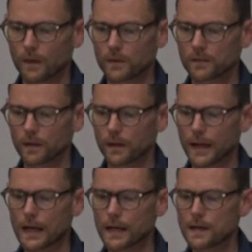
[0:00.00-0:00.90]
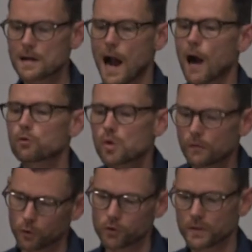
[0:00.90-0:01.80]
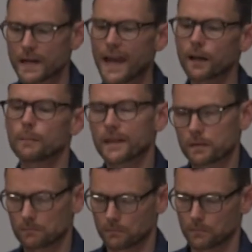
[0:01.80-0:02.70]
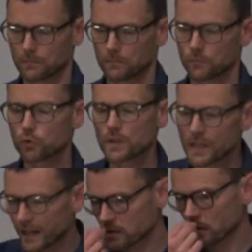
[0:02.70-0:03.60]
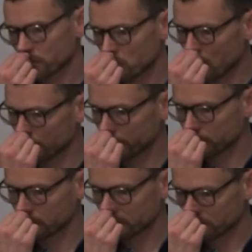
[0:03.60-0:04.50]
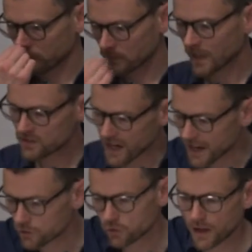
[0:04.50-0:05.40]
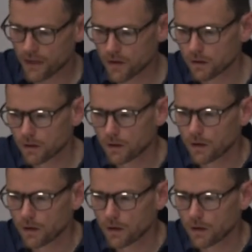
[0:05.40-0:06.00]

There's a clear counter-revolutionary element to the election of Trump. Taken together,